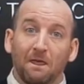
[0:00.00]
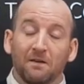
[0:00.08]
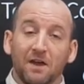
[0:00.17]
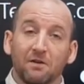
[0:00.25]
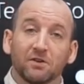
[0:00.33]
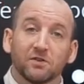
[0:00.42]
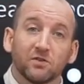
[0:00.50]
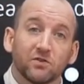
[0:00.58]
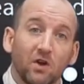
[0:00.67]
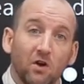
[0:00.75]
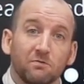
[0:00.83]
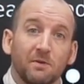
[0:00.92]
There are
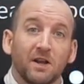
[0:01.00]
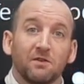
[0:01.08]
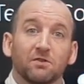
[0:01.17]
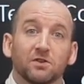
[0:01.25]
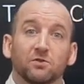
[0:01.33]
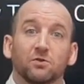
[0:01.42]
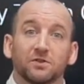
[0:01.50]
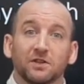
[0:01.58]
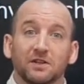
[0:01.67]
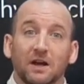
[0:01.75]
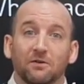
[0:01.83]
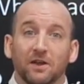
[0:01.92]
so many resources
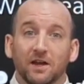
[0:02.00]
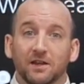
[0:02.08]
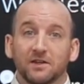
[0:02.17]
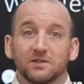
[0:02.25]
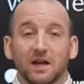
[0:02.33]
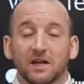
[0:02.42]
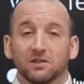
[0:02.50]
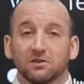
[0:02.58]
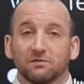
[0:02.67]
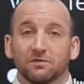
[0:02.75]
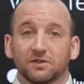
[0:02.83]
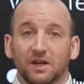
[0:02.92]
out there these days
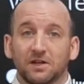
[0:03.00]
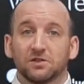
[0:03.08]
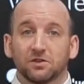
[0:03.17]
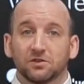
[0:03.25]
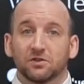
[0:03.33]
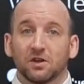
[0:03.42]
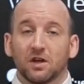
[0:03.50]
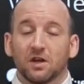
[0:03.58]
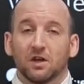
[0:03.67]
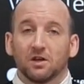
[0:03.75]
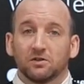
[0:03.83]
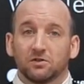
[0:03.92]
for teachers
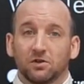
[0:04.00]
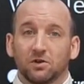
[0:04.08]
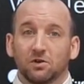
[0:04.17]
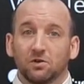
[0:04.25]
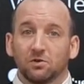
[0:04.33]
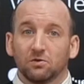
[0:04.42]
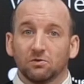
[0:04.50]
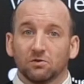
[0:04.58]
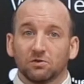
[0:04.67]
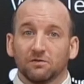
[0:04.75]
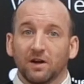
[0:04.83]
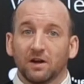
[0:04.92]
to
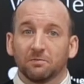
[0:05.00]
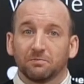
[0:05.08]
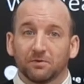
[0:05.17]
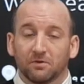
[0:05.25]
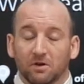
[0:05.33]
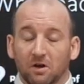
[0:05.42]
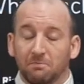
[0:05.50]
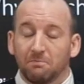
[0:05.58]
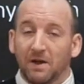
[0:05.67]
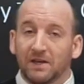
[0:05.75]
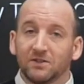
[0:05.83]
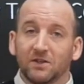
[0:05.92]
develop a
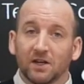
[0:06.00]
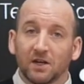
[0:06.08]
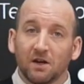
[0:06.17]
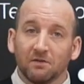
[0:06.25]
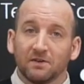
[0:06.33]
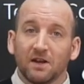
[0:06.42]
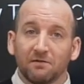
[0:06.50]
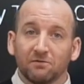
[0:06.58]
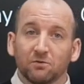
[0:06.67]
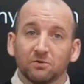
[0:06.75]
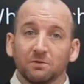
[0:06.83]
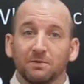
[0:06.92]
basic enough
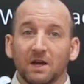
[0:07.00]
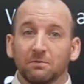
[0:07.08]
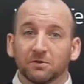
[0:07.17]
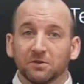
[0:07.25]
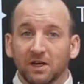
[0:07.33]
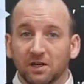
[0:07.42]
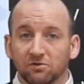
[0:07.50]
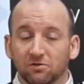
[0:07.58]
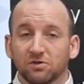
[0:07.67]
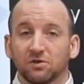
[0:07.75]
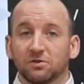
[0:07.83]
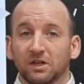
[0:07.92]
level to be able to
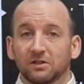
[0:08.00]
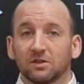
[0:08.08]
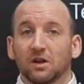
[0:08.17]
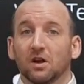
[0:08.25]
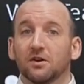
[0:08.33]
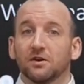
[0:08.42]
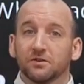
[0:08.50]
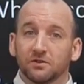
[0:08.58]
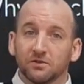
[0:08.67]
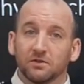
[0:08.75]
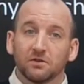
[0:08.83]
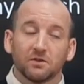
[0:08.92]
introduce it to learners.